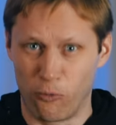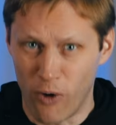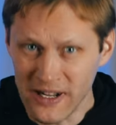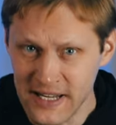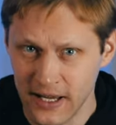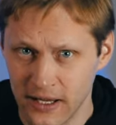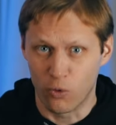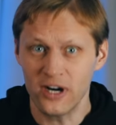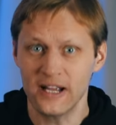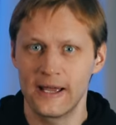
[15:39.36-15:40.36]
what?
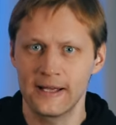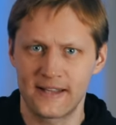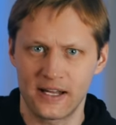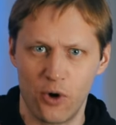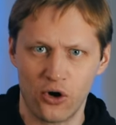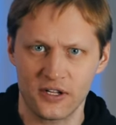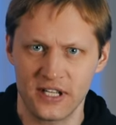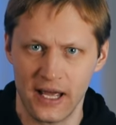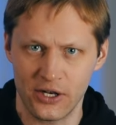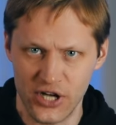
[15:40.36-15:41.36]
Where is the
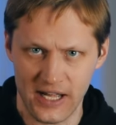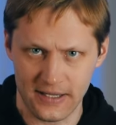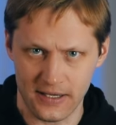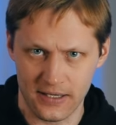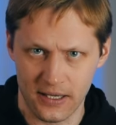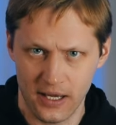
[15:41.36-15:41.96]
democracy and justice?